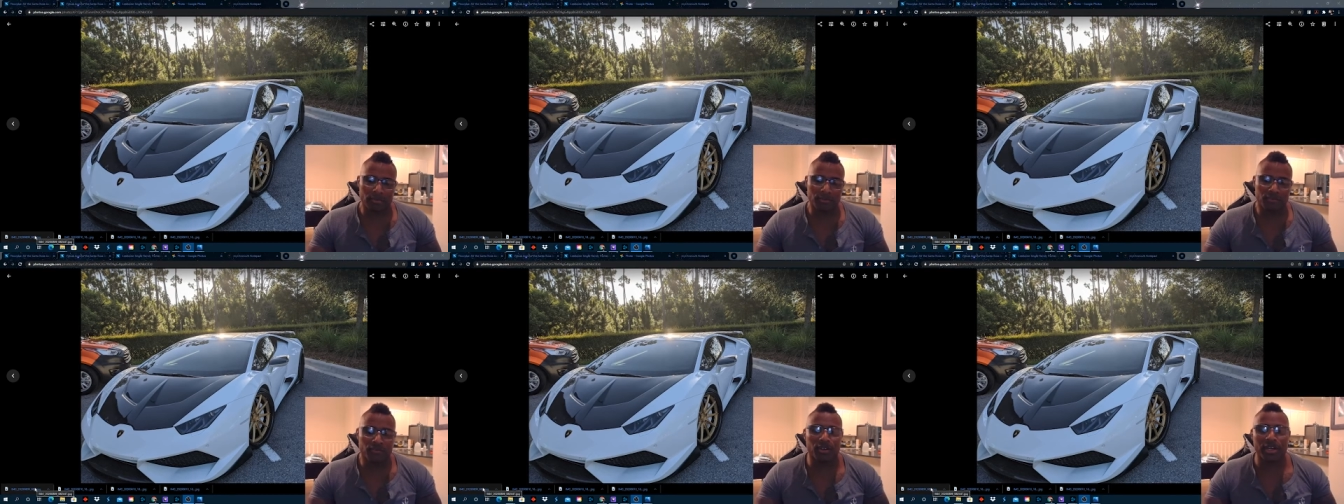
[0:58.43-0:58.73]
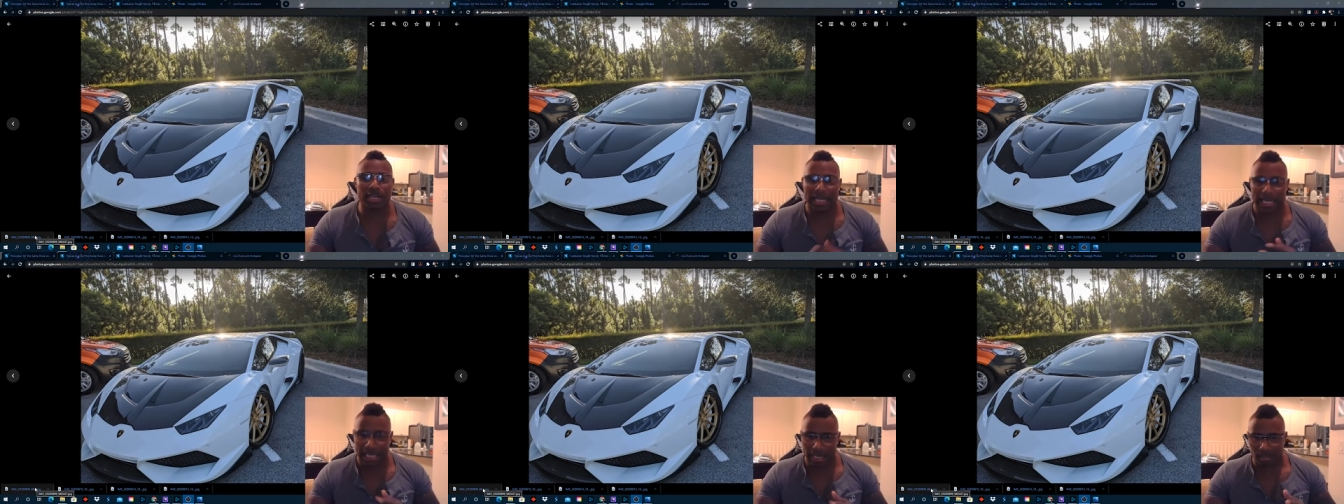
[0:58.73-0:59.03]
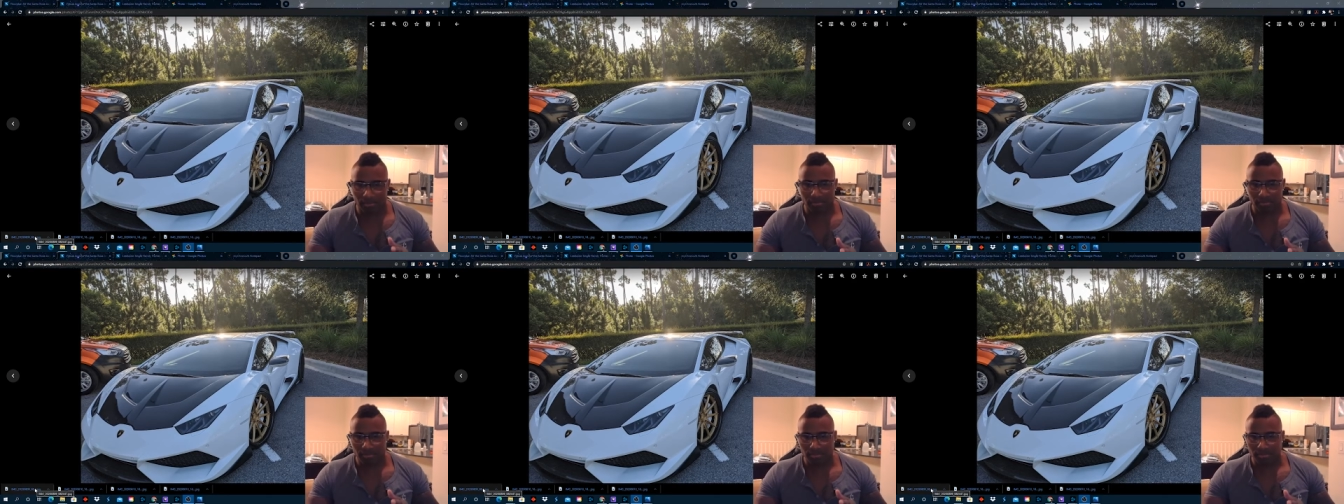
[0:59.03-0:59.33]
For now.
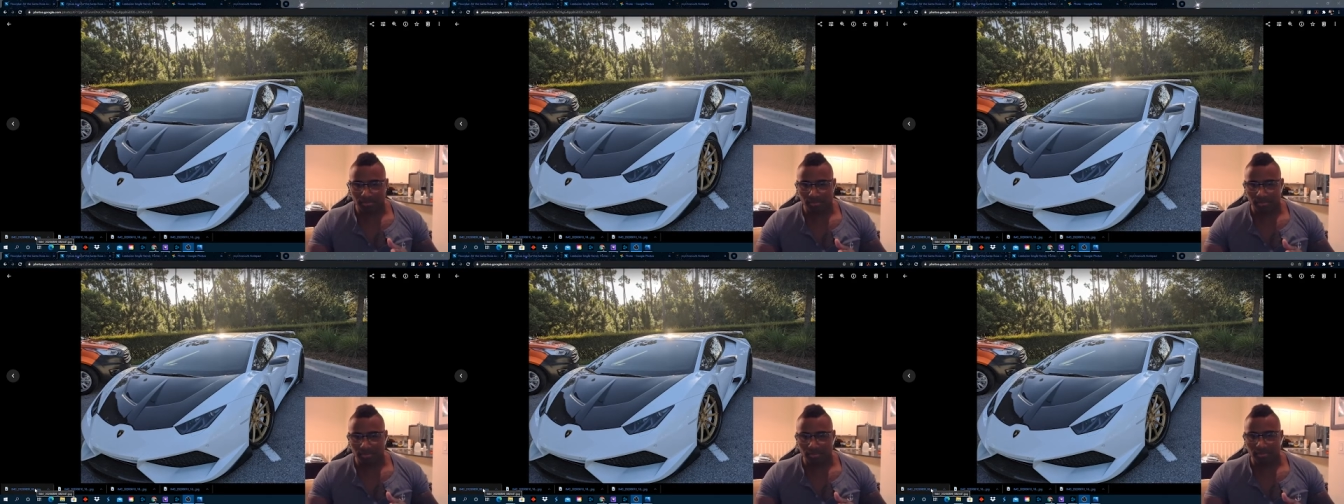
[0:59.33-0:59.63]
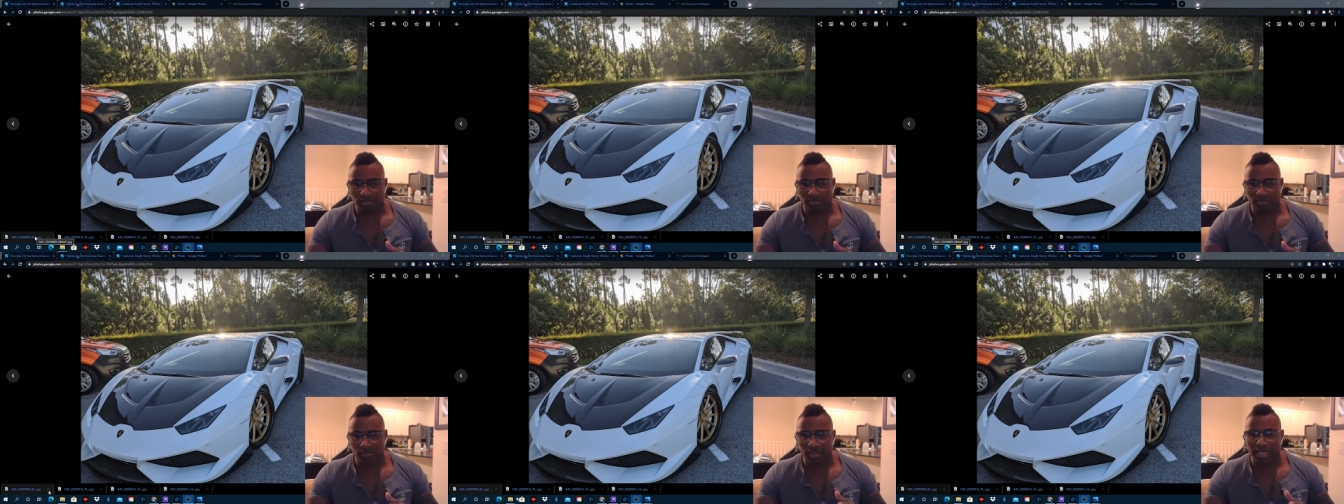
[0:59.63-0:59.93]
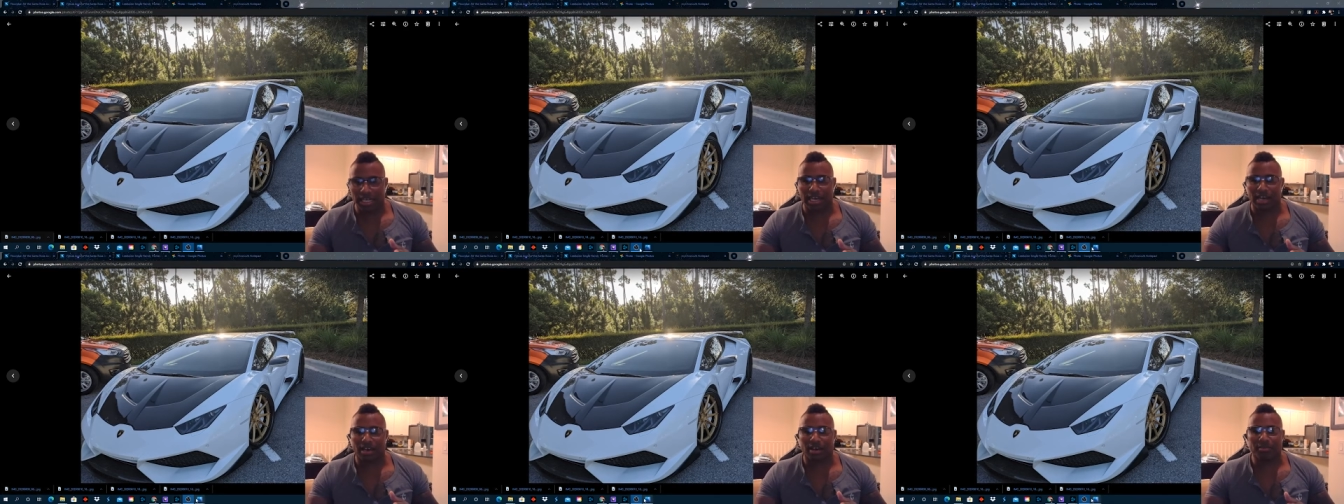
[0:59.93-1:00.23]
For
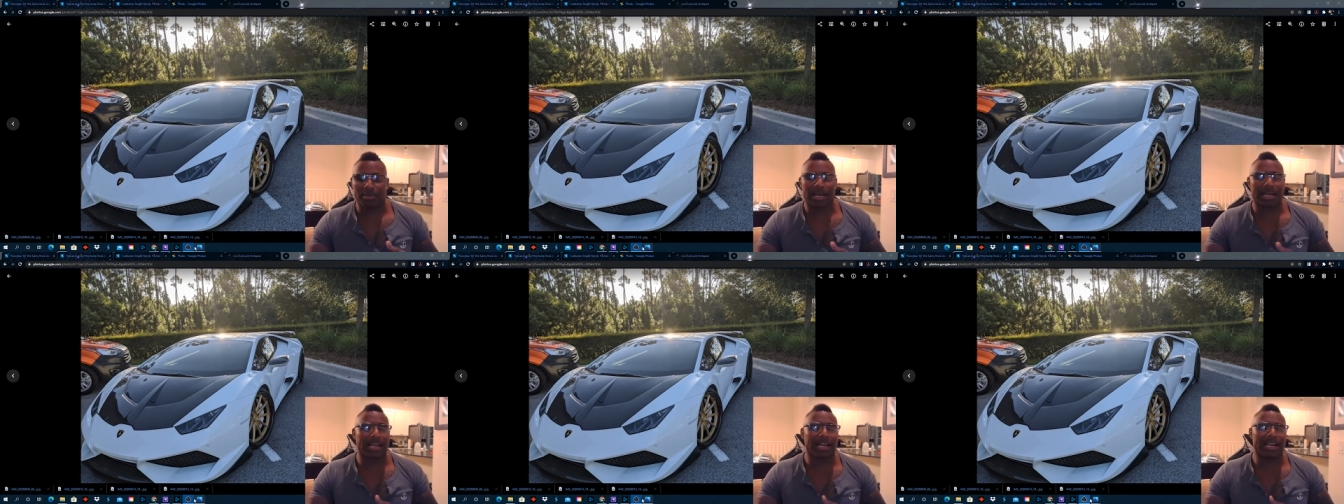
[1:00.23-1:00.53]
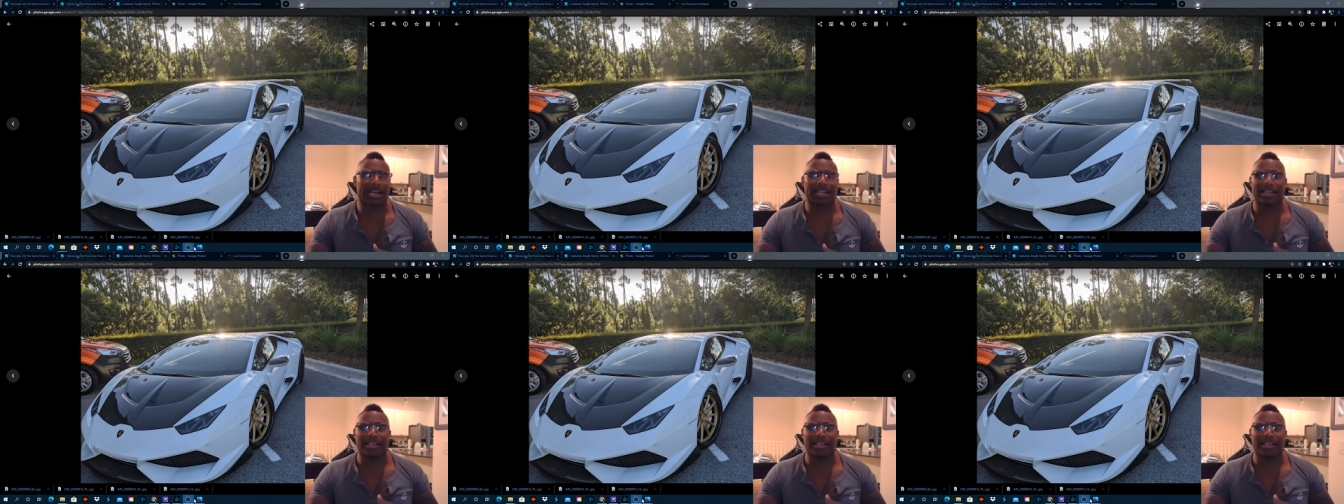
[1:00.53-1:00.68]
now. I'm not out